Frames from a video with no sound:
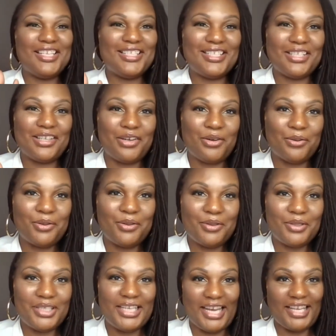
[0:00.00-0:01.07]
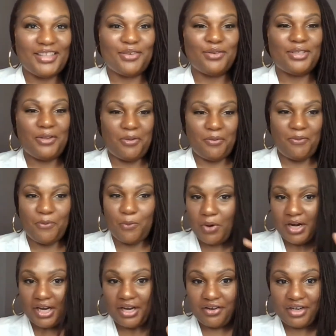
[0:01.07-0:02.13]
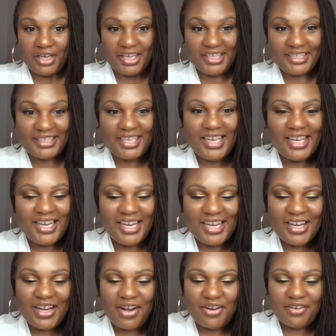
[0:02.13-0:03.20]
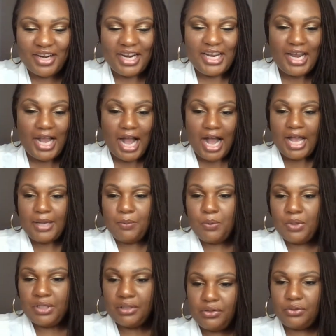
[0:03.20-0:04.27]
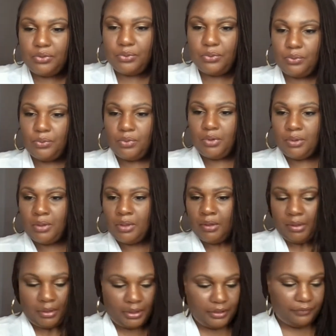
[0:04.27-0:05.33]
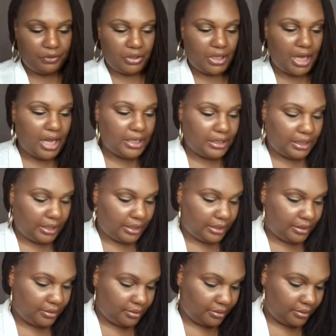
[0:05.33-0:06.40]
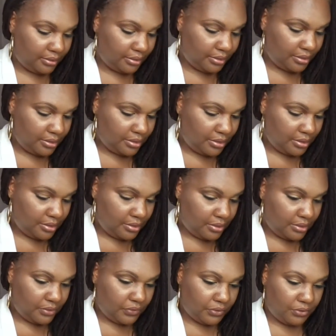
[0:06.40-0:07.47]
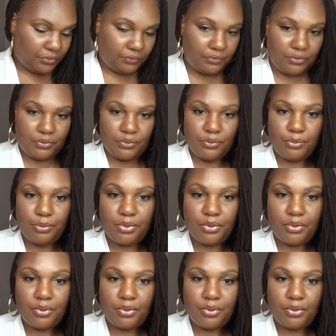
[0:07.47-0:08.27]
So yeah, those are the 4 areas. All right. I want to, if you're not in the group,